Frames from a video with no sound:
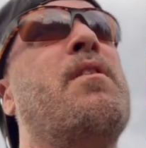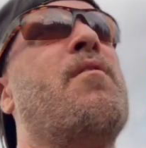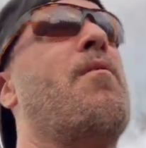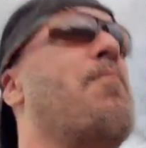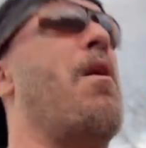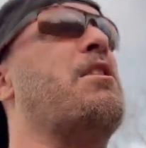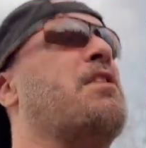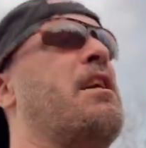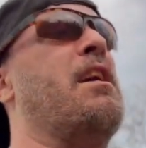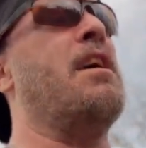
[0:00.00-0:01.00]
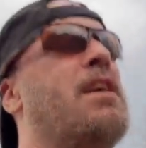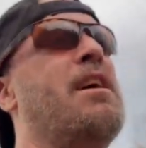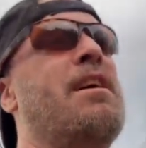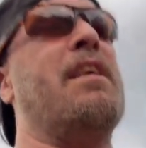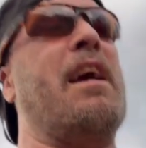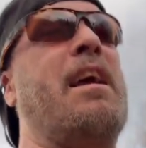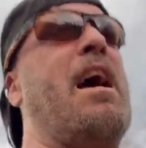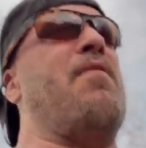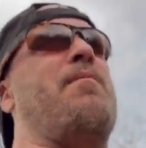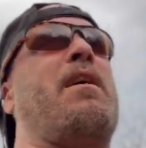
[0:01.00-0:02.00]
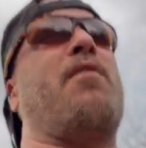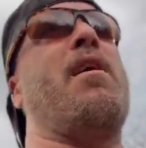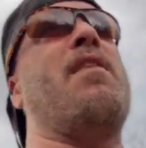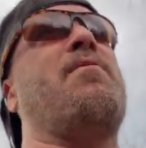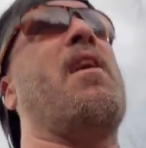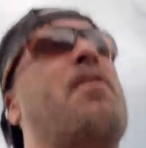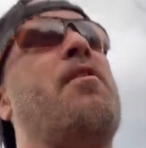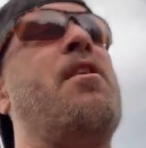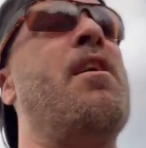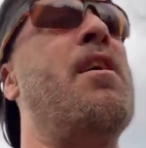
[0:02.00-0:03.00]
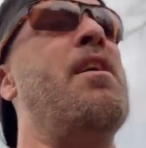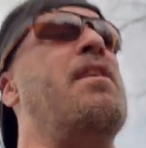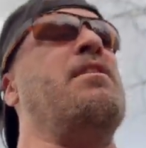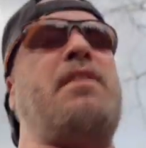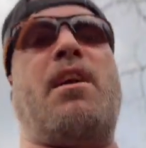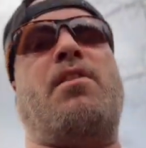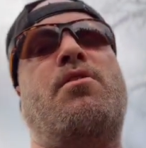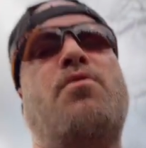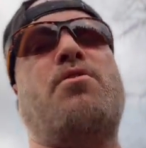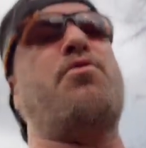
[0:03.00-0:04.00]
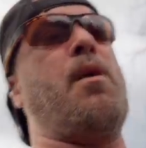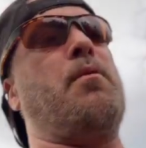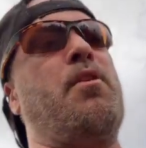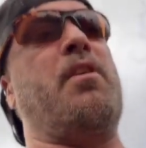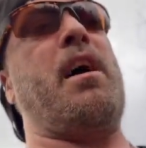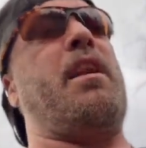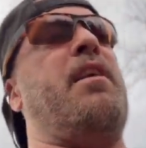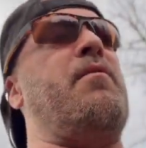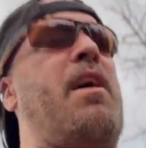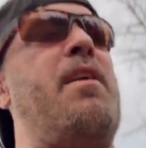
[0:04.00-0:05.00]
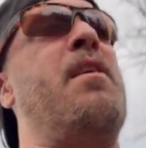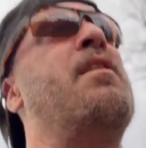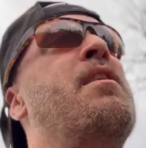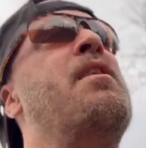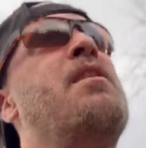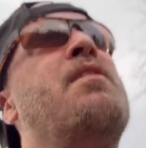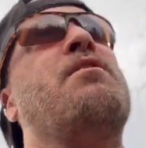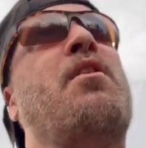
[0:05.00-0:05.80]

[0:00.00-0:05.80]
for muskie. I think I got it from my grandfather. It's got a huge treble hook on it, right? So